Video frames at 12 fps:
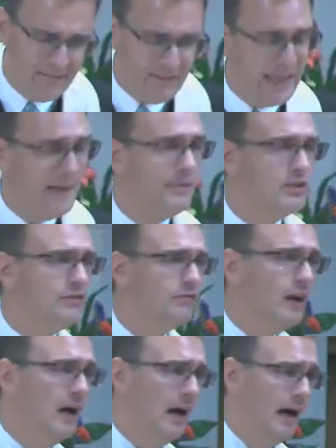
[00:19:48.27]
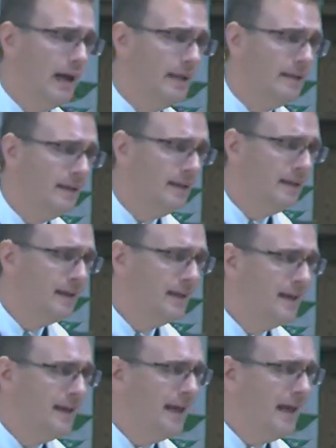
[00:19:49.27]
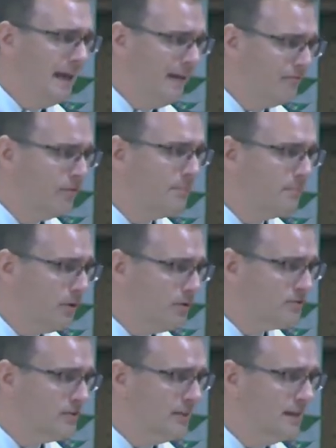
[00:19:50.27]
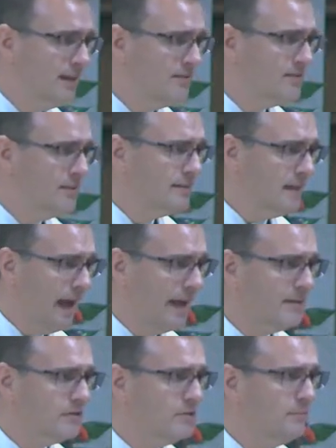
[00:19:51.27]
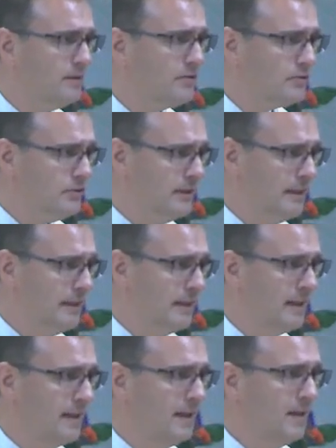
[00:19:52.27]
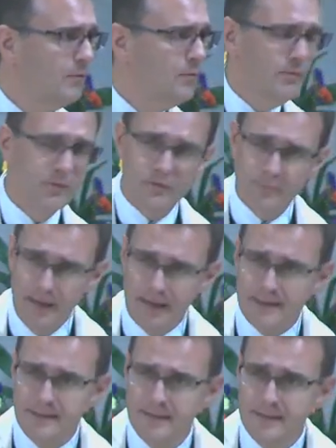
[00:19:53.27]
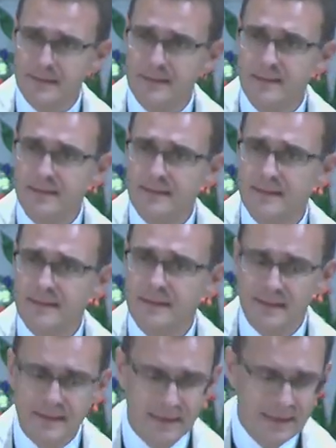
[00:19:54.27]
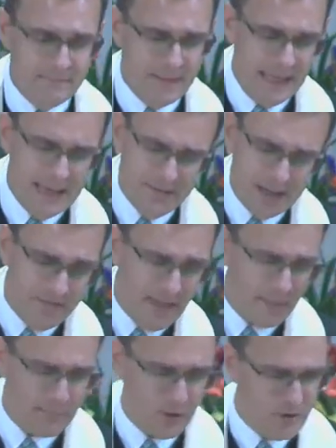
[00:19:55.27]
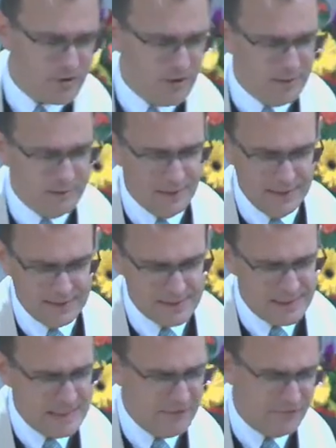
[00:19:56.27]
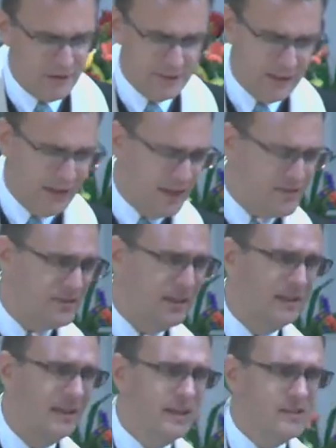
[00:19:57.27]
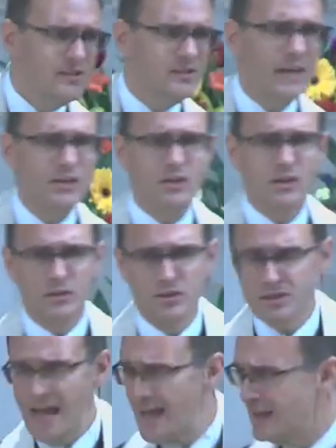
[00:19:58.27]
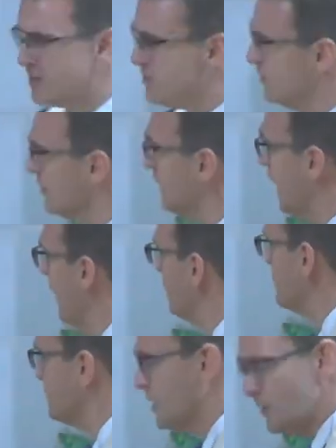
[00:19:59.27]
of the image of God, every person is entitled to be treated with respect. Even if that person is different than us in station or status or accomplishment or